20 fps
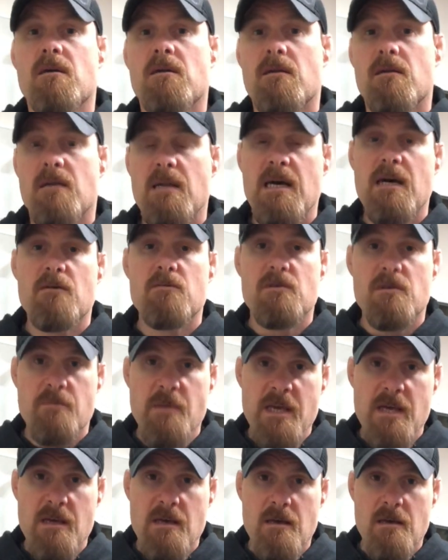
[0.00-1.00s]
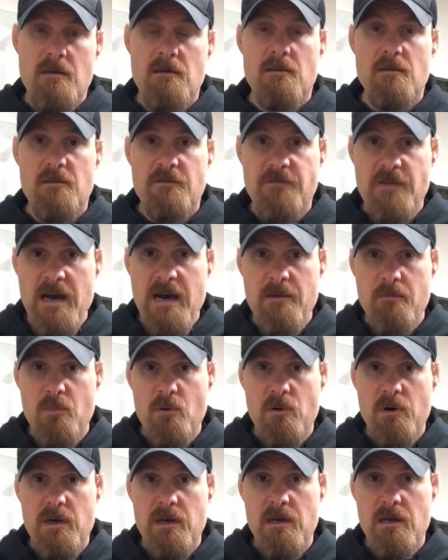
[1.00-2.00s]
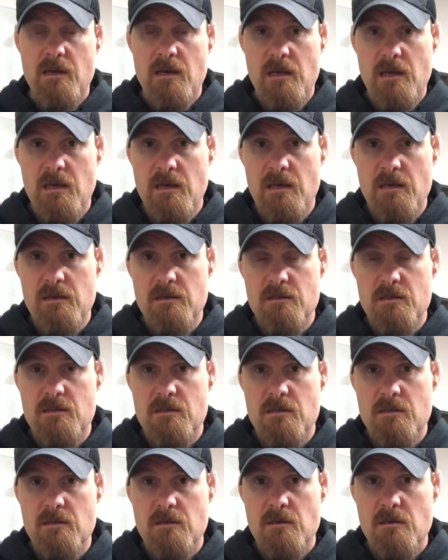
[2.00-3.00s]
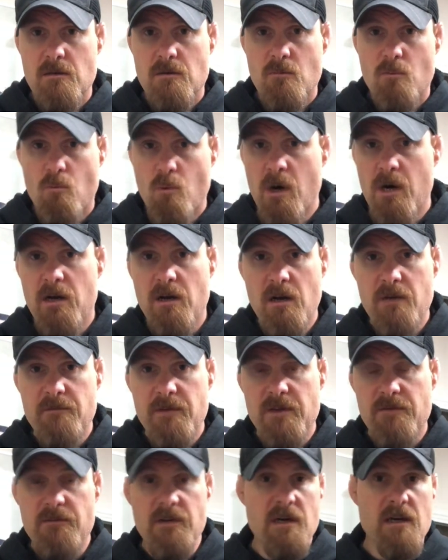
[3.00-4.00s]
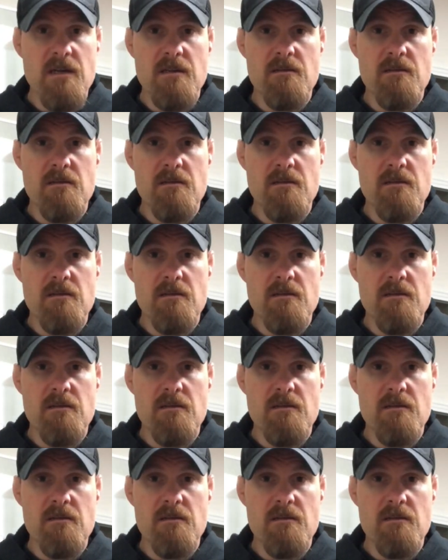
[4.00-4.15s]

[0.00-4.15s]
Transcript: Now, to me, the Fatboy is one of, if not